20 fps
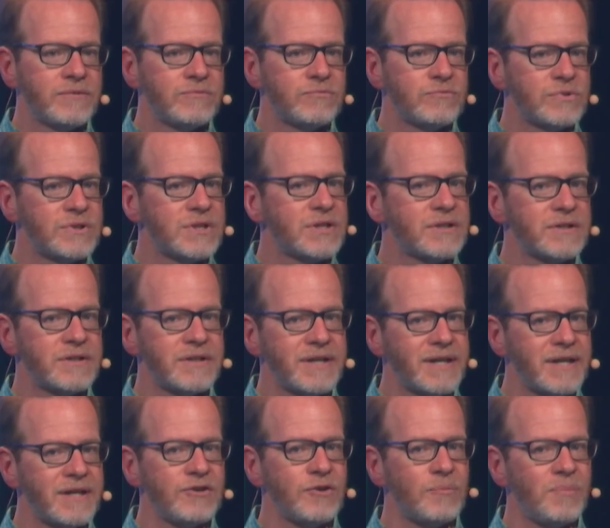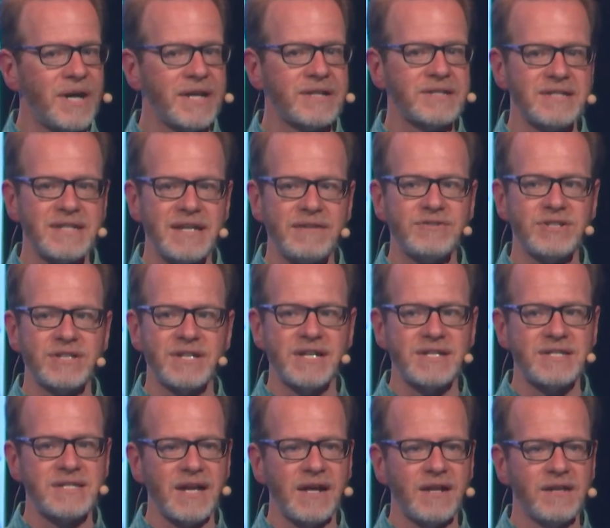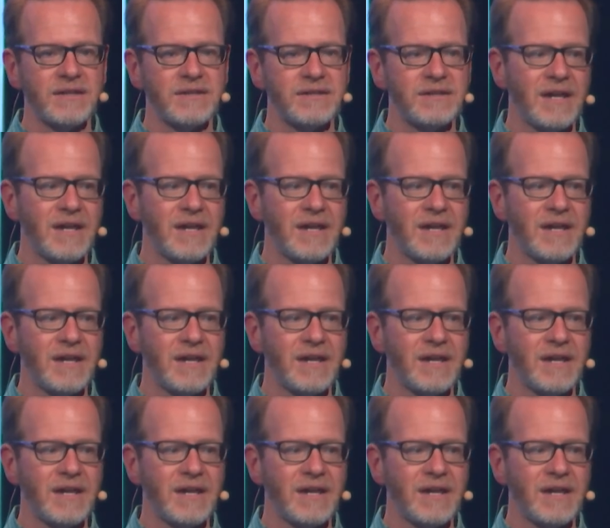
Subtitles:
well, again, you're back to David Cancel and